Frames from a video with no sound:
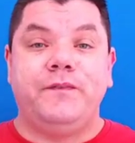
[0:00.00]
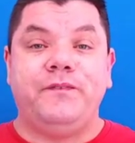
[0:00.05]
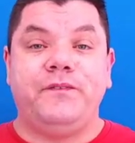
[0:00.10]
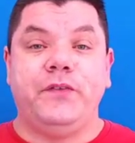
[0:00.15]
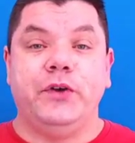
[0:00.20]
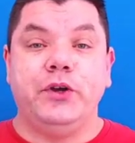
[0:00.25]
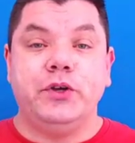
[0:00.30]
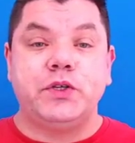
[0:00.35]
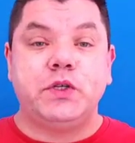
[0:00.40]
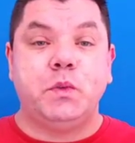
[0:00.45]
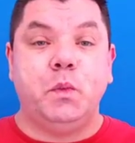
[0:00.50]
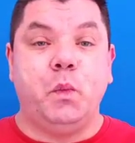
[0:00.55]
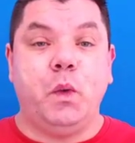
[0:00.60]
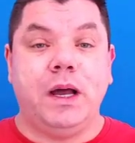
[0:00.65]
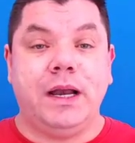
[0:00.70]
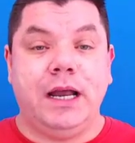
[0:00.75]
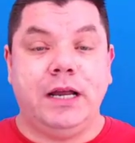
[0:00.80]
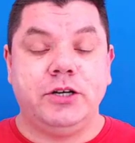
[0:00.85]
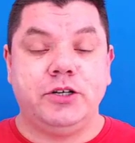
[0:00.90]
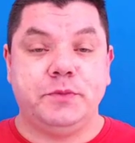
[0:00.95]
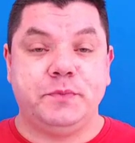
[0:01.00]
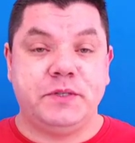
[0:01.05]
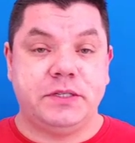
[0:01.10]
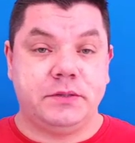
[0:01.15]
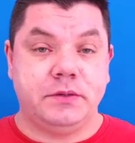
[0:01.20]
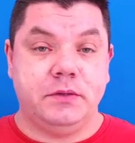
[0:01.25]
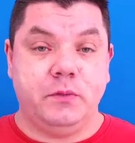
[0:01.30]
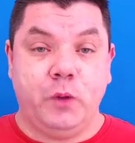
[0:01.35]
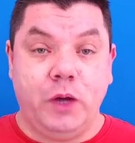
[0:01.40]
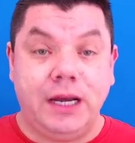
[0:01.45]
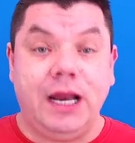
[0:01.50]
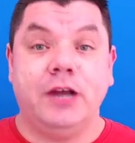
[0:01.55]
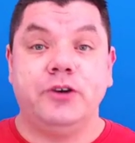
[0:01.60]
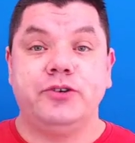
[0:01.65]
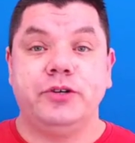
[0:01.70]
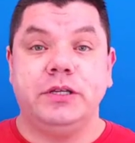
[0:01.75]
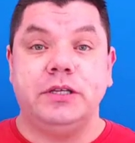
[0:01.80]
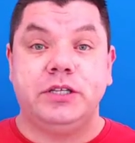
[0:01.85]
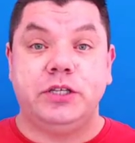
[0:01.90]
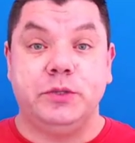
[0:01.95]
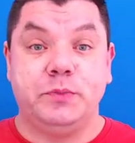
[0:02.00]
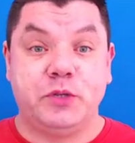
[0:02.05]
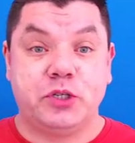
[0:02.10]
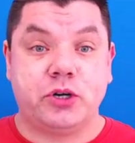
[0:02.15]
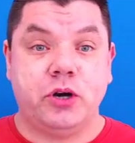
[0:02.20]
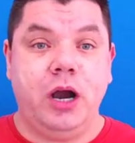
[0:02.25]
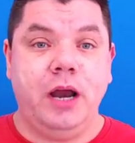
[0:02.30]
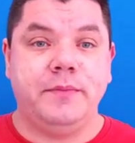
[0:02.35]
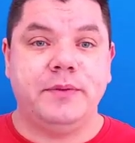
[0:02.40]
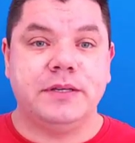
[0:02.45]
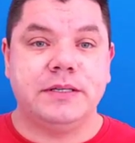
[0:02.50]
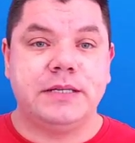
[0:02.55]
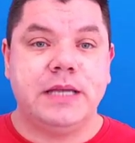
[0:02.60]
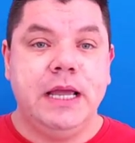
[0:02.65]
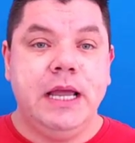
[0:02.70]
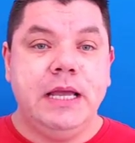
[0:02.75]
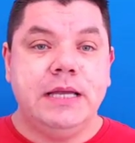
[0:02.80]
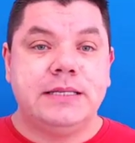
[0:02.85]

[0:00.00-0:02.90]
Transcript: first 100 subscribers.